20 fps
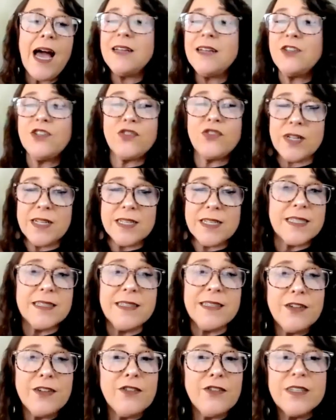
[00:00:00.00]
hundreds,
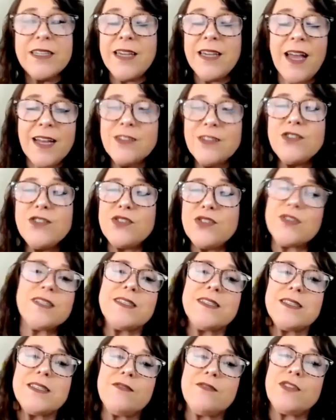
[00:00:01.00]
literally
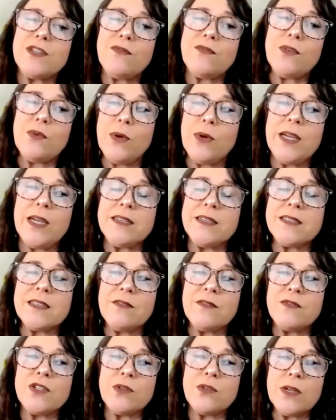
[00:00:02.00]
hundreds of different ways
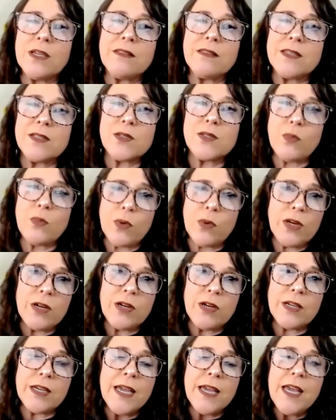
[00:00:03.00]
of doing this
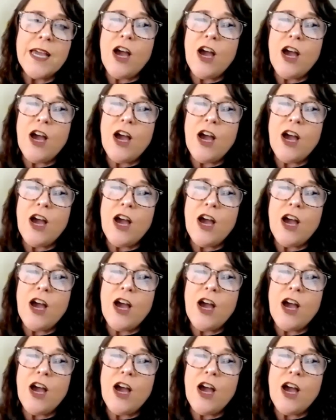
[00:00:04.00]
work,